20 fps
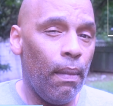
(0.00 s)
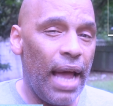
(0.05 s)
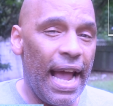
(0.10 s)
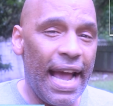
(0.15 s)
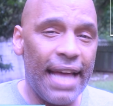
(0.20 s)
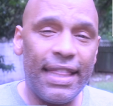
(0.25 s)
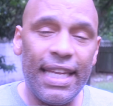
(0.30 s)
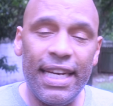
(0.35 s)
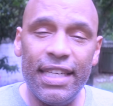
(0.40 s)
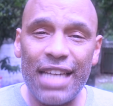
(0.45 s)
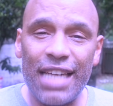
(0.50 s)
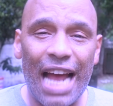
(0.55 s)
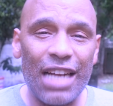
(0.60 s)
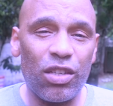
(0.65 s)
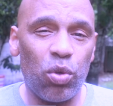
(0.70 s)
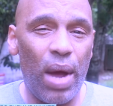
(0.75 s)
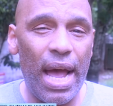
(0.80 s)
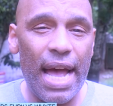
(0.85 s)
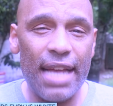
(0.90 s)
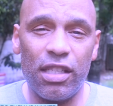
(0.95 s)
Anthony
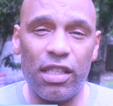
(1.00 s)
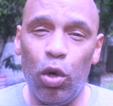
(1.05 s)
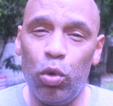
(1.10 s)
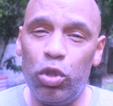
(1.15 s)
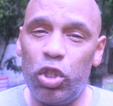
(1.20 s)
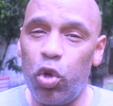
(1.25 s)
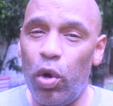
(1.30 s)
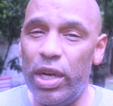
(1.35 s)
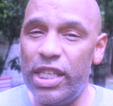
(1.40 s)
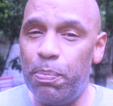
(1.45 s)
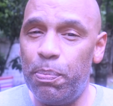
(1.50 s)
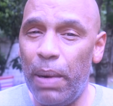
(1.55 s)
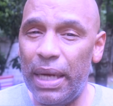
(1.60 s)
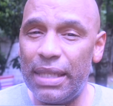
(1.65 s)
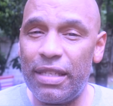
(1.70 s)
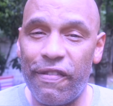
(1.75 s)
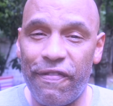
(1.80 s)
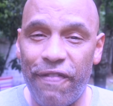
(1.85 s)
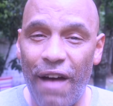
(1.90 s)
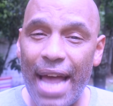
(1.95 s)
Joshua has no choice
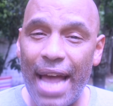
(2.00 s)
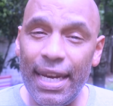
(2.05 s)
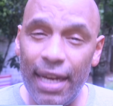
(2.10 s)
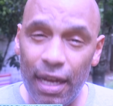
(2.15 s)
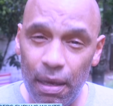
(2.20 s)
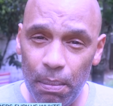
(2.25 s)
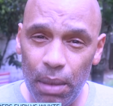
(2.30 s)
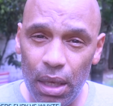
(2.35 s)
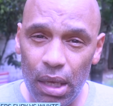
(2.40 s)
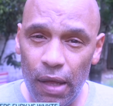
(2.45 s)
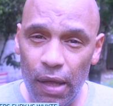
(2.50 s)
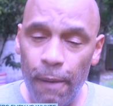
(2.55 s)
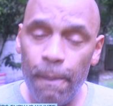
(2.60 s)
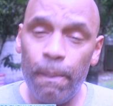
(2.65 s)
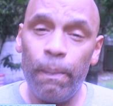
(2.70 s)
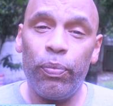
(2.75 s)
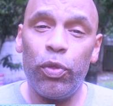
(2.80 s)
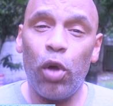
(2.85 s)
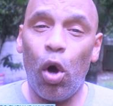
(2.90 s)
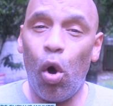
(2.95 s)
but to fight him
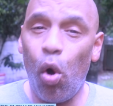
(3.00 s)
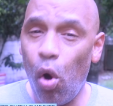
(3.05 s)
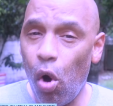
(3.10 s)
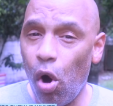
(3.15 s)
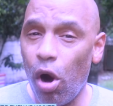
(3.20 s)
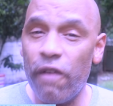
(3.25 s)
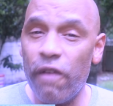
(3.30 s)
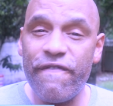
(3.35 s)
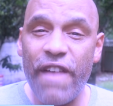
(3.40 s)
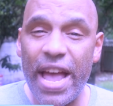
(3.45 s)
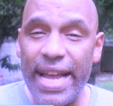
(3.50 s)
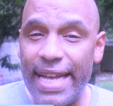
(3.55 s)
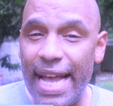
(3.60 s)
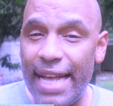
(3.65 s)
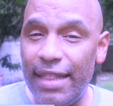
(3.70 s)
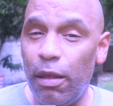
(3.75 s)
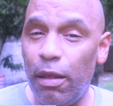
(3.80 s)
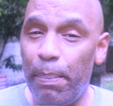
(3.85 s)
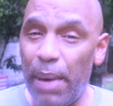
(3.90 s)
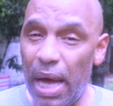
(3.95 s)
or
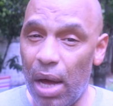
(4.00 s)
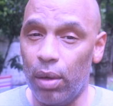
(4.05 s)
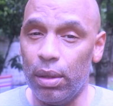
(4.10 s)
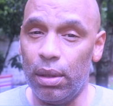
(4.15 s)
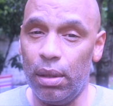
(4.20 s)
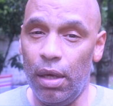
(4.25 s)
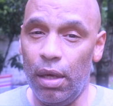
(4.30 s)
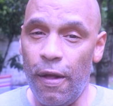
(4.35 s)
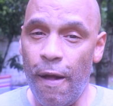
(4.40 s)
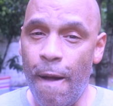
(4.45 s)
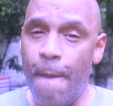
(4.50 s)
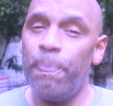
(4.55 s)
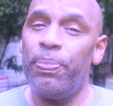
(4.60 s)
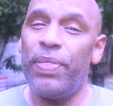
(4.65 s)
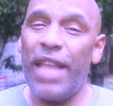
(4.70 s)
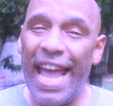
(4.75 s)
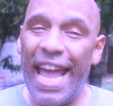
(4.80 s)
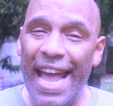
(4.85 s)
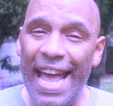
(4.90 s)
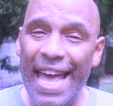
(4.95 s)
vacate the belt.
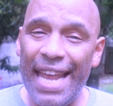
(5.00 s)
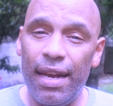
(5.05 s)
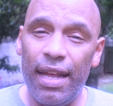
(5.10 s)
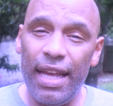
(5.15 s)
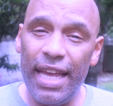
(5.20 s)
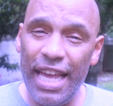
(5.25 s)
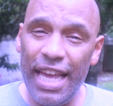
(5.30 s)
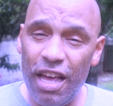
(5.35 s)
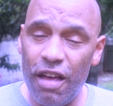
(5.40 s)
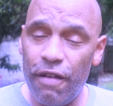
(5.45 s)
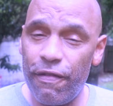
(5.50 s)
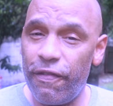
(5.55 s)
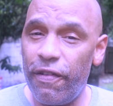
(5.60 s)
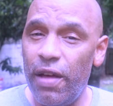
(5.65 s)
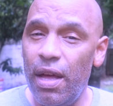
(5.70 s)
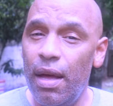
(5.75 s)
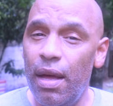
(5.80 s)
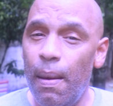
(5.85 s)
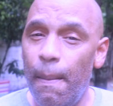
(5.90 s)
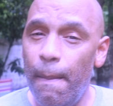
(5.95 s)
And if
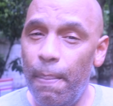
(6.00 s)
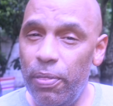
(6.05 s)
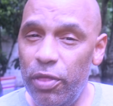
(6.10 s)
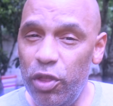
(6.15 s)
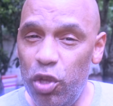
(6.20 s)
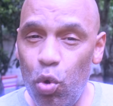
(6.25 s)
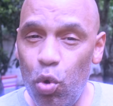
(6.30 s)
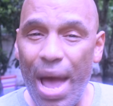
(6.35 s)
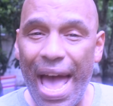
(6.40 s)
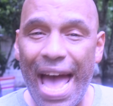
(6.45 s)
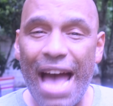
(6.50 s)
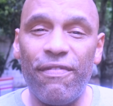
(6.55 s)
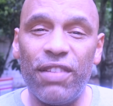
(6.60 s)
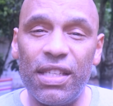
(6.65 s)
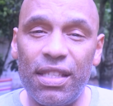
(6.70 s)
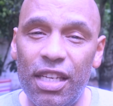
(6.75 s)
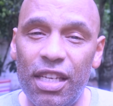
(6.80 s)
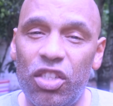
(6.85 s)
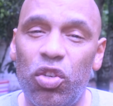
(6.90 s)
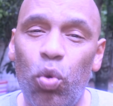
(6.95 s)
you have
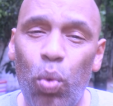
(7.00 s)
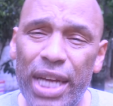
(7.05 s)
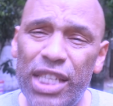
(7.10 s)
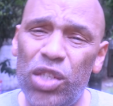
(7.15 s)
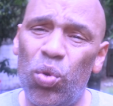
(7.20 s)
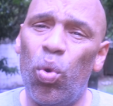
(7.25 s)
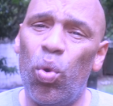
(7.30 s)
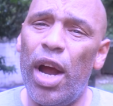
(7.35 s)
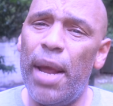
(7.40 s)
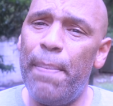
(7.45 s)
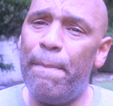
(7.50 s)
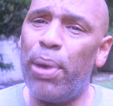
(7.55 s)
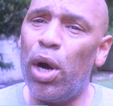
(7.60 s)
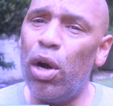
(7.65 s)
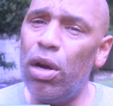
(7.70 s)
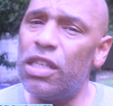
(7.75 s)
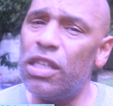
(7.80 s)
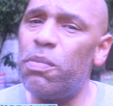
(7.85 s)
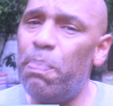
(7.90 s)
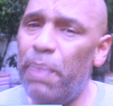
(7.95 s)
a situation where a
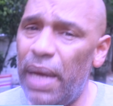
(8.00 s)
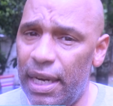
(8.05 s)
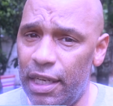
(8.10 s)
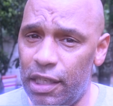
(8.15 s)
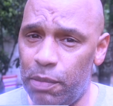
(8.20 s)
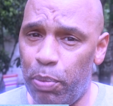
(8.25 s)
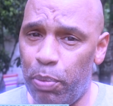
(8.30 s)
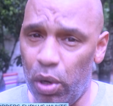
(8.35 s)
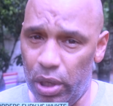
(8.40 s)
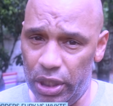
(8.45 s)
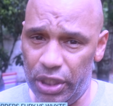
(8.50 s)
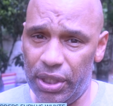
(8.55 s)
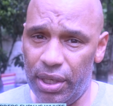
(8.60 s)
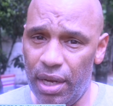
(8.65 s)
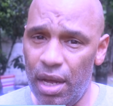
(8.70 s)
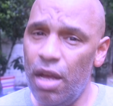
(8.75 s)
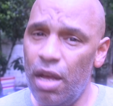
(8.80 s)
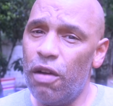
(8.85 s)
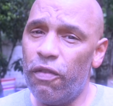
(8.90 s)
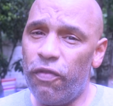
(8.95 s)
purse bid is pushed
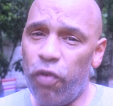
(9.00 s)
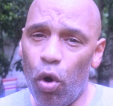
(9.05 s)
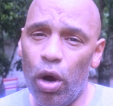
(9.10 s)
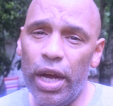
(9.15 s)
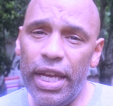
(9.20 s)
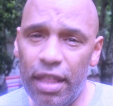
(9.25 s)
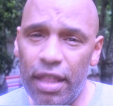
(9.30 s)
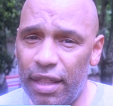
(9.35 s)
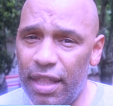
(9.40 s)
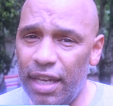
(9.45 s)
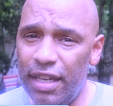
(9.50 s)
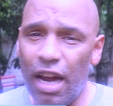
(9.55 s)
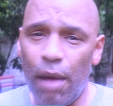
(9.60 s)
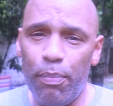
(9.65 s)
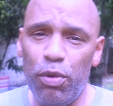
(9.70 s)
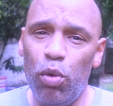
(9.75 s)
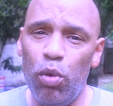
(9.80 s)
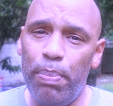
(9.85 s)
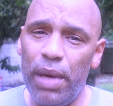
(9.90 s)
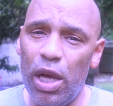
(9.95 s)
for either the
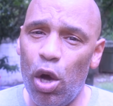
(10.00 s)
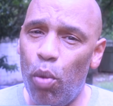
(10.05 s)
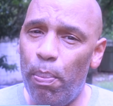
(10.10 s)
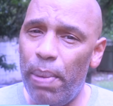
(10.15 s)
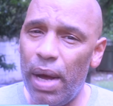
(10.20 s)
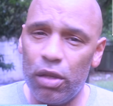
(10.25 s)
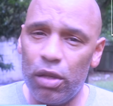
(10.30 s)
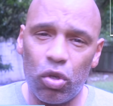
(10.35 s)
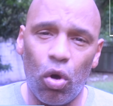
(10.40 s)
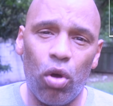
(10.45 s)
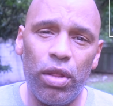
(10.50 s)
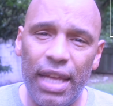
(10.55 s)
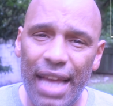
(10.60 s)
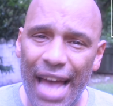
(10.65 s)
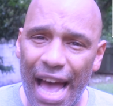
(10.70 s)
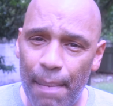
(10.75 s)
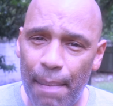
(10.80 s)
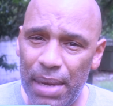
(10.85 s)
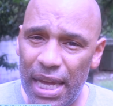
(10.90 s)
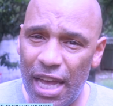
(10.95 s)
WBO belt or the
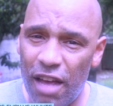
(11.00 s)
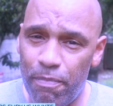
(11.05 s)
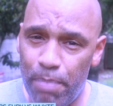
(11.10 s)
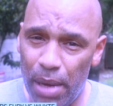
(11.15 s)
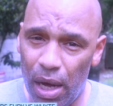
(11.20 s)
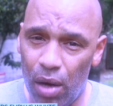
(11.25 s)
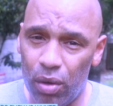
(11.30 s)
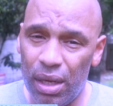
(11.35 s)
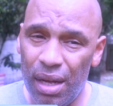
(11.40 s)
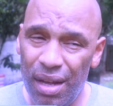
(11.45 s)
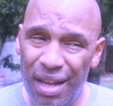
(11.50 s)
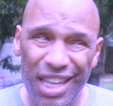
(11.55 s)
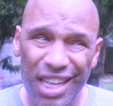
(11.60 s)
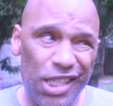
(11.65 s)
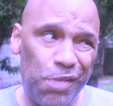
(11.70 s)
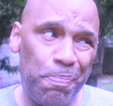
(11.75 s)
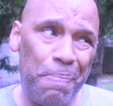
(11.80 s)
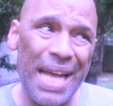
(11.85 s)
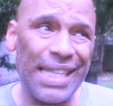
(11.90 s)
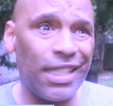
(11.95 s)
IBF belt,
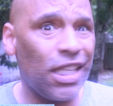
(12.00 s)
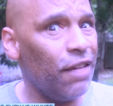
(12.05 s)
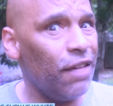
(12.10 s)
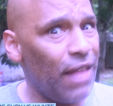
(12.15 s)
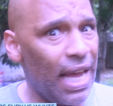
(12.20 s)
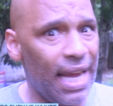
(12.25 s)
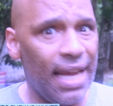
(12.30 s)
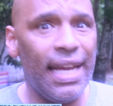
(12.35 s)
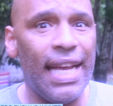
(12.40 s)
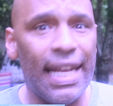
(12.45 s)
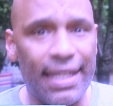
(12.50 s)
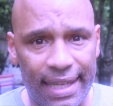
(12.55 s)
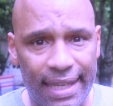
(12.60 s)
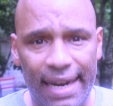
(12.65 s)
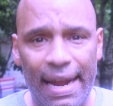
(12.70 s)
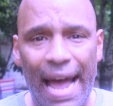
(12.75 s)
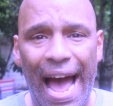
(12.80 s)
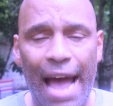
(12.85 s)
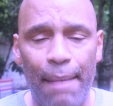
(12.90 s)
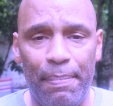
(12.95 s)
especially if they can get to
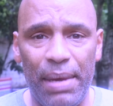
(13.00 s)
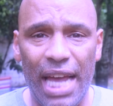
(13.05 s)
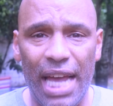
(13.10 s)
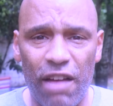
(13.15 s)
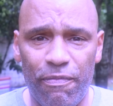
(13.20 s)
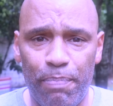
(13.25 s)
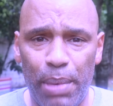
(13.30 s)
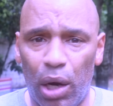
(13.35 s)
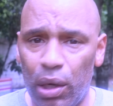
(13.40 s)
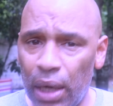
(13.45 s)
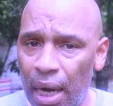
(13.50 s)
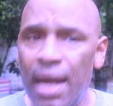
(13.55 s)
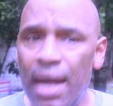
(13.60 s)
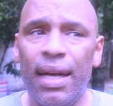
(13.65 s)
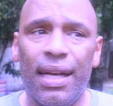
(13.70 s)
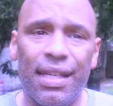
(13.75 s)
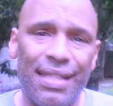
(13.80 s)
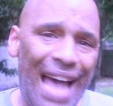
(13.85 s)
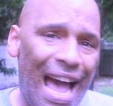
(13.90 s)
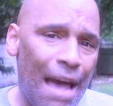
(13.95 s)
the IBF belt,
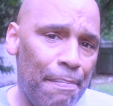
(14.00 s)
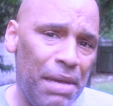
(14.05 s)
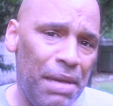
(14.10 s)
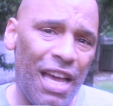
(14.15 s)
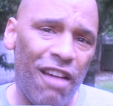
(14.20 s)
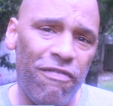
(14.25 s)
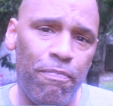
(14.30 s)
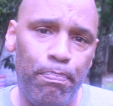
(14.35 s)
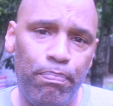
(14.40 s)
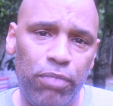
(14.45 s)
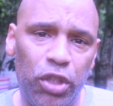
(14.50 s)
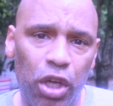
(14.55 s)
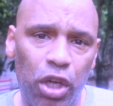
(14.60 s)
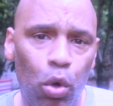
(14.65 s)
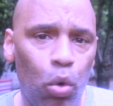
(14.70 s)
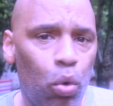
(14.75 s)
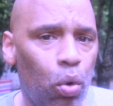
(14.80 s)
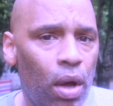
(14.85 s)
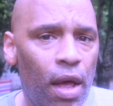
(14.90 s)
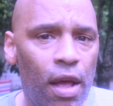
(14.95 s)
because IBF
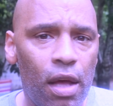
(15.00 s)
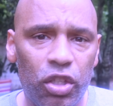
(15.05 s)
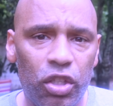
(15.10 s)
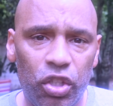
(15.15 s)
showed